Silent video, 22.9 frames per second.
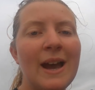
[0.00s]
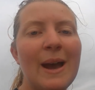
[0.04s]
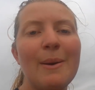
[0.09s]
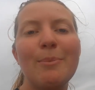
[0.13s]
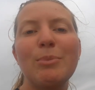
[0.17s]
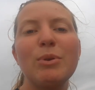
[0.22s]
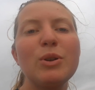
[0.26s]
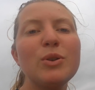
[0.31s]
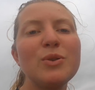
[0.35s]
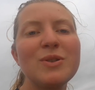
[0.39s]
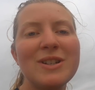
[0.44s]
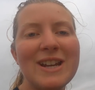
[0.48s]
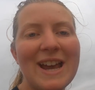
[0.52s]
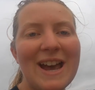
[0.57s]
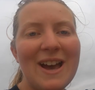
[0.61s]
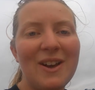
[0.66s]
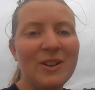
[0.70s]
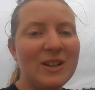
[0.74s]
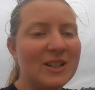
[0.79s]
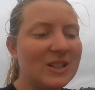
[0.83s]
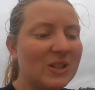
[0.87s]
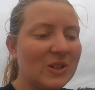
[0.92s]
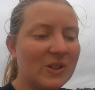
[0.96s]
blew
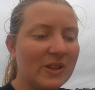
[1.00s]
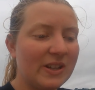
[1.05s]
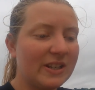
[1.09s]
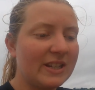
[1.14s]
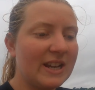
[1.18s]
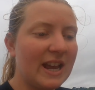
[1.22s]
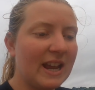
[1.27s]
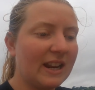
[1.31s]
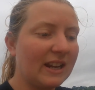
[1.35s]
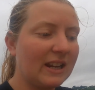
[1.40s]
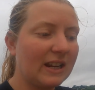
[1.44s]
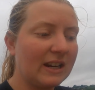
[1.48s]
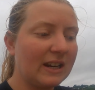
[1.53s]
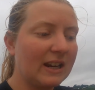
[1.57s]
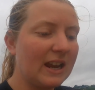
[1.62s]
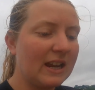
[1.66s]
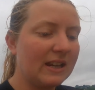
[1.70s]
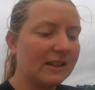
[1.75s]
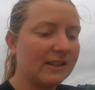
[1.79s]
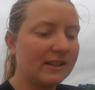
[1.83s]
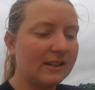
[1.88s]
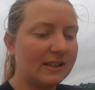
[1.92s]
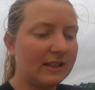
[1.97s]
down into the tank in
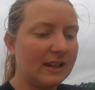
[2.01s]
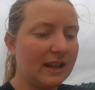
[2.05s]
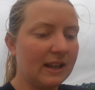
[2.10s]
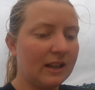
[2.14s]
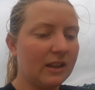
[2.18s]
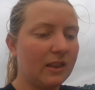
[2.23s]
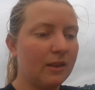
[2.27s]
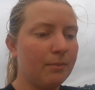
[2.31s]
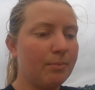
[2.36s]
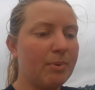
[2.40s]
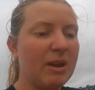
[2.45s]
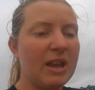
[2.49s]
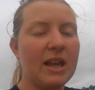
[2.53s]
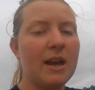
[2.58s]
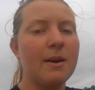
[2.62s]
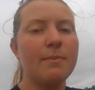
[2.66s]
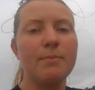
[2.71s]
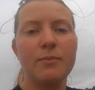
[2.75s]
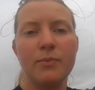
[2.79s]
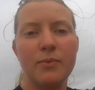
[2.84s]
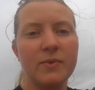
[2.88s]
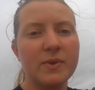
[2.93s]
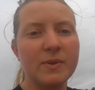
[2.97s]
case like the
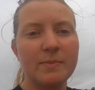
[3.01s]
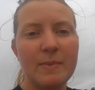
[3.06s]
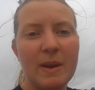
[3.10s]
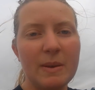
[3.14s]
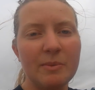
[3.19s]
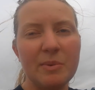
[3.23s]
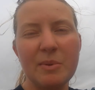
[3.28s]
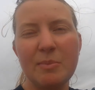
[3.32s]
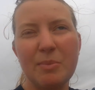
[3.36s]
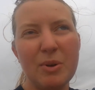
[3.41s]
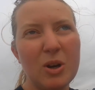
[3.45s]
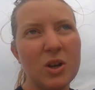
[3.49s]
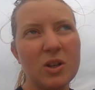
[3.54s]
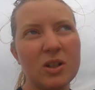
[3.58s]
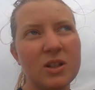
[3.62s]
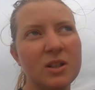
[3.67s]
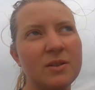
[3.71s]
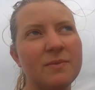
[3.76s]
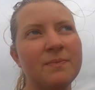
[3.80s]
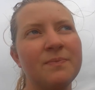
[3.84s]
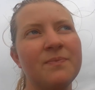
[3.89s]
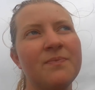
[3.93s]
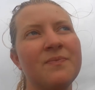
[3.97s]
pickup was maybe
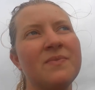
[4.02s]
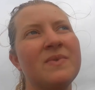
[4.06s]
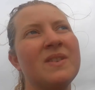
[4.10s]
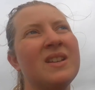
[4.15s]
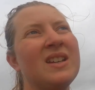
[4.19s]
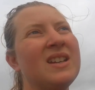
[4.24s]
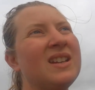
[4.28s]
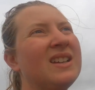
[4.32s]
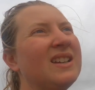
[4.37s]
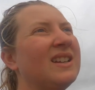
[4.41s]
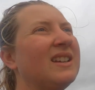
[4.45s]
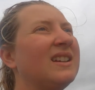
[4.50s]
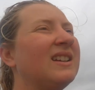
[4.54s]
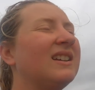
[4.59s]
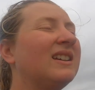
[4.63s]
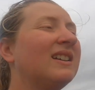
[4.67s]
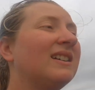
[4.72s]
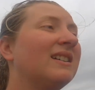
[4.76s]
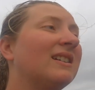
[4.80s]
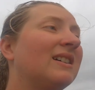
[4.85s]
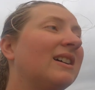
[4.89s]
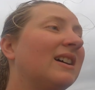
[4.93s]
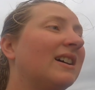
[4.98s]
blocked.
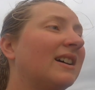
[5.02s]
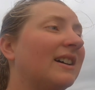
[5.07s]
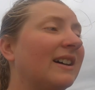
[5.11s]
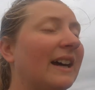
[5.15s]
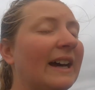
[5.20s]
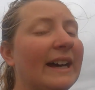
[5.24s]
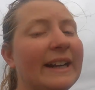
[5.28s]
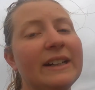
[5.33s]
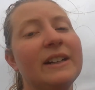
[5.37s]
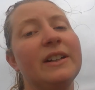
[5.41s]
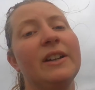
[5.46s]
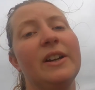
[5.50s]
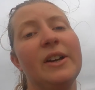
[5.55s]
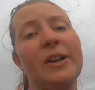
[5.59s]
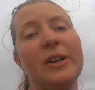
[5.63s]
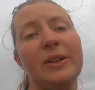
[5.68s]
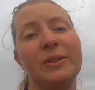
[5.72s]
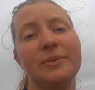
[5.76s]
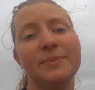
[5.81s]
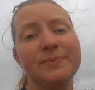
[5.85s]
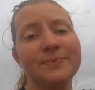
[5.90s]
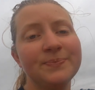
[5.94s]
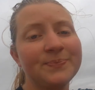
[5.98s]
I don't
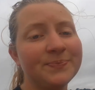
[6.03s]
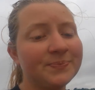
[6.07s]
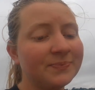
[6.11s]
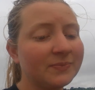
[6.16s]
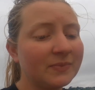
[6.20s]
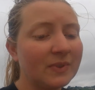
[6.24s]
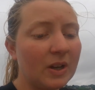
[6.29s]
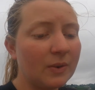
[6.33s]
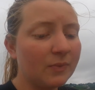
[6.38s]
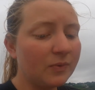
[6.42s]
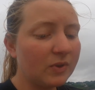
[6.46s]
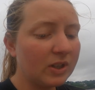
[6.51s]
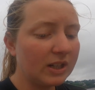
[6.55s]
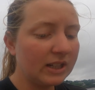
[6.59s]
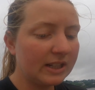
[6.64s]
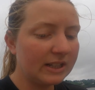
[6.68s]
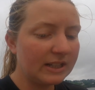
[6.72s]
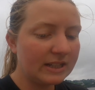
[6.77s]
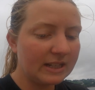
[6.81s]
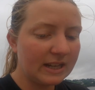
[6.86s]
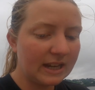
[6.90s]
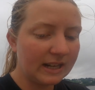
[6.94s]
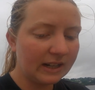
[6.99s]
know, I'm
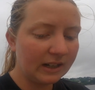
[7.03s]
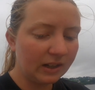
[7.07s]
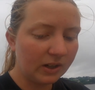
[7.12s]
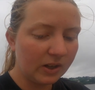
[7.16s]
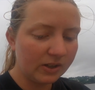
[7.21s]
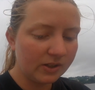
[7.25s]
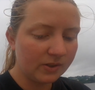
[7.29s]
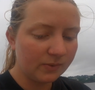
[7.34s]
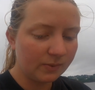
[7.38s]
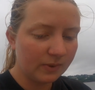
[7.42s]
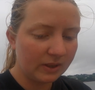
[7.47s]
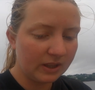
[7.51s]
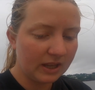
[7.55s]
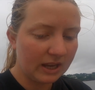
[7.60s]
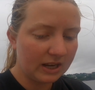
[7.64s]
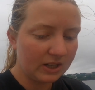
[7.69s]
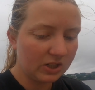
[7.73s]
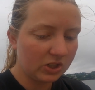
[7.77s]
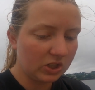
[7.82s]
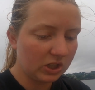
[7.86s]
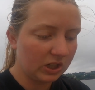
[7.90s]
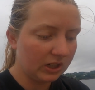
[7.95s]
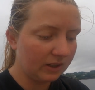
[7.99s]
really at a loss with the
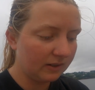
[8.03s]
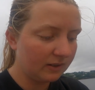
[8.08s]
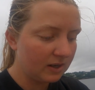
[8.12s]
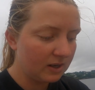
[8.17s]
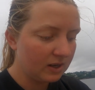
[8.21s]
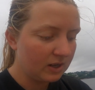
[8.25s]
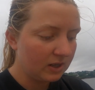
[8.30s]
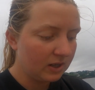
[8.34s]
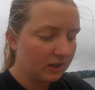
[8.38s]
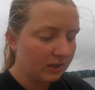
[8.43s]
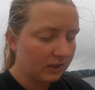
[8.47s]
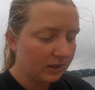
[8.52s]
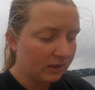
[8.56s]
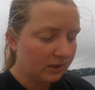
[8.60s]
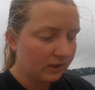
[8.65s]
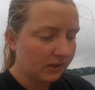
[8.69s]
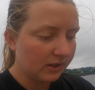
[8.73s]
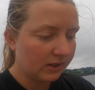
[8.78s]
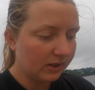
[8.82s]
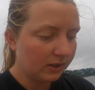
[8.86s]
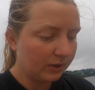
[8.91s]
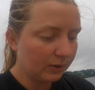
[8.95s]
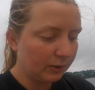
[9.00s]
engine,
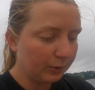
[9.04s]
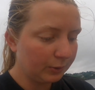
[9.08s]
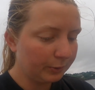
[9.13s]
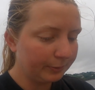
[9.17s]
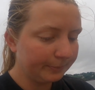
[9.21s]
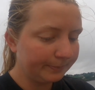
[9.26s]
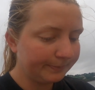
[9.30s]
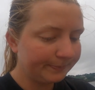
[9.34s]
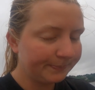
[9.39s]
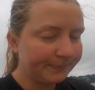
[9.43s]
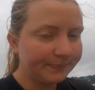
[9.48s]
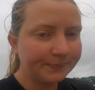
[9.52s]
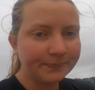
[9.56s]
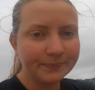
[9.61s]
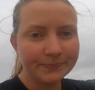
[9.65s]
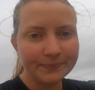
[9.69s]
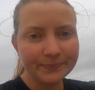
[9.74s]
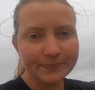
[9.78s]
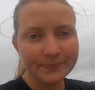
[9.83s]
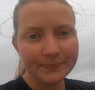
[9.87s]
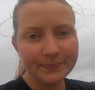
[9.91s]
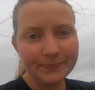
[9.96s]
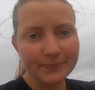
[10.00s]
so
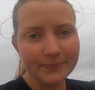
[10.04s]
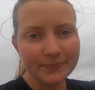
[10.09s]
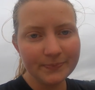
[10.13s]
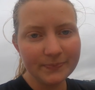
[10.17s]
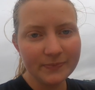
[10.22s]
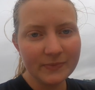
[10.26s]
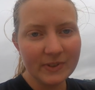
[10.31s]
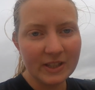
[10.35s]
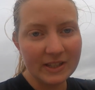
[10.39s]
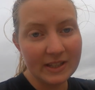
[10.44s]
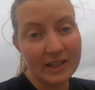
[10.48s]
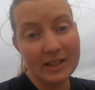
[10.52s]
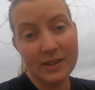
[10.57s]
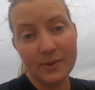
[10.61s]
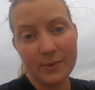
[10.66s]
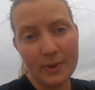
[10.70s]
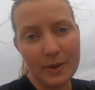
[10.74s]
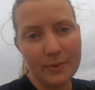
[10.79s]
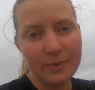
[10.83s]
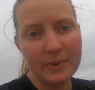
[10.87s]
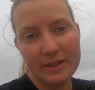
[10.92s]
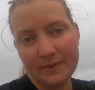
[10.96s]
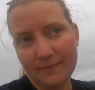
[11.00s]
that's
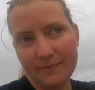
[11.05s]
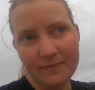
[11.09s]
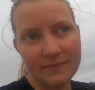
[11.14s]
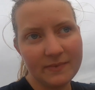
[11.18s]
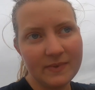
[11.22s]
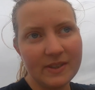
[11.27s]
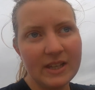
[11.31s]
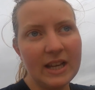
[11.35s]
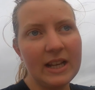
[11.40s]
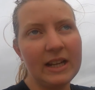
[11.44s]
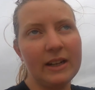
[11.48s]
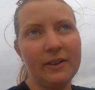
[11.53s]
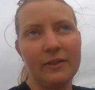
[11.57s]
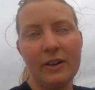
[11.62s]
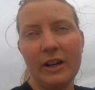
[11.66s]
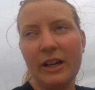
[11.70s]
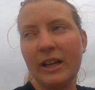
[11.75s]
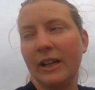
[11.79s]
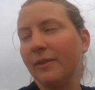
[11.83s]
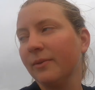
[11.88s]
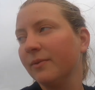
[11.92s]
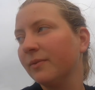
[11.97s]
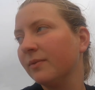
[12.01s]
why we're sailing right
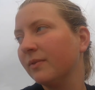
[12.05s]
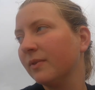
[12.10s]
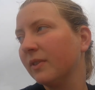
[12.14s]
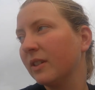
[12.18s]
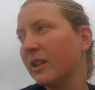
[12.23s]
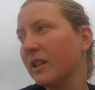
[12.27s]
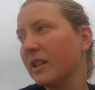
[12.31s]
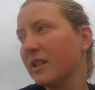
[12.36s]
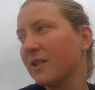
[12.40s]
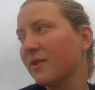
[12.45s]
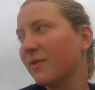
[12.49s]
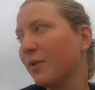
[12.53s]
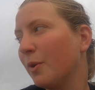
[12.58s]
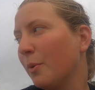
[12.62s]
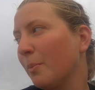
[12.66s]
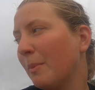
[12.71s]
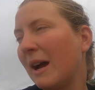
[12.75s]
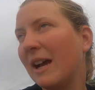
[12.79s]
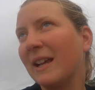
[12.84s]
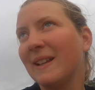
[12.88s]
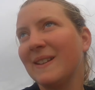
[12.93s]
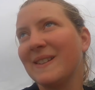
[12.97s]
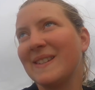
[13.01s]
now, these 4
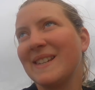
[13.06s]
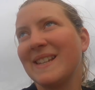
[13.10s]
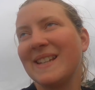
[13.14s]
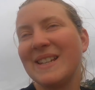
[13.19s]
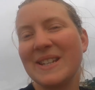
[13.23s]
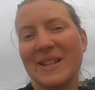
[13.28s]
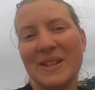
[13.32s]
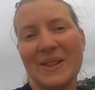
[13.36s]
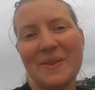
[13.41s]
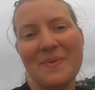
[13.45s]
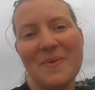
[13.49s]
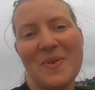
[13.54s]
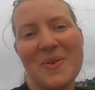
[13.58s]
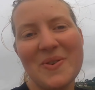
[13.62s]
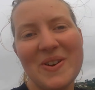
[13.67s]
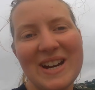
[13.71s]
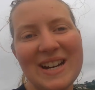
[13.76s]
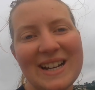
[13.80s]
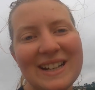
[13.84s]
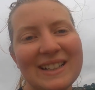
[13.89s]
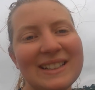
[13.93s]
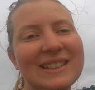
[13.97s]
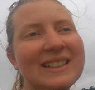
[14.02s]
miles into the
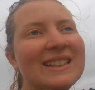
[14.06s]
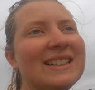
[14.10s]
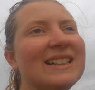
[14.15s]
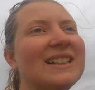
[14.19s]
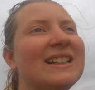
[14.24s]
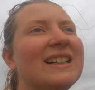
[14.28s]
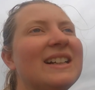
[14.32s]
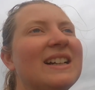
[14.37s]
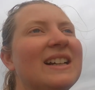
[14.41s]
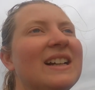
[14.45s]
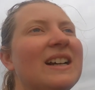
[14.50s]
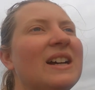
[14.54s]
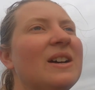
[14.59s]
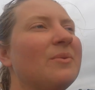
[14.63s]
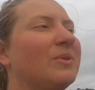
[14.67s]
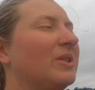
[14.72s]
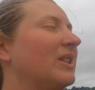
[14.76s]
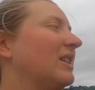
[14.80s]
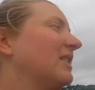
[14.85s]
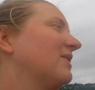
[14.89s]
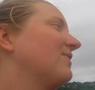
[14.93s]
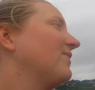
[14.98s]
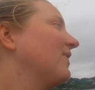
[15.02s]
marina. Oh, but
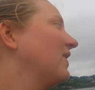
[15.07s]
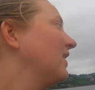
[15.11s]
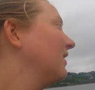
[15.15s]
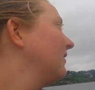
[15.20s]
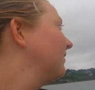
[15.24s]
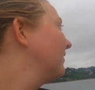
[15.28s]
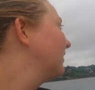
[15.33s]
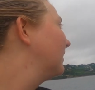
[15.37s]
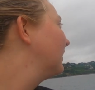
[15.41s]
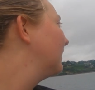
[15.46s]
that's fine.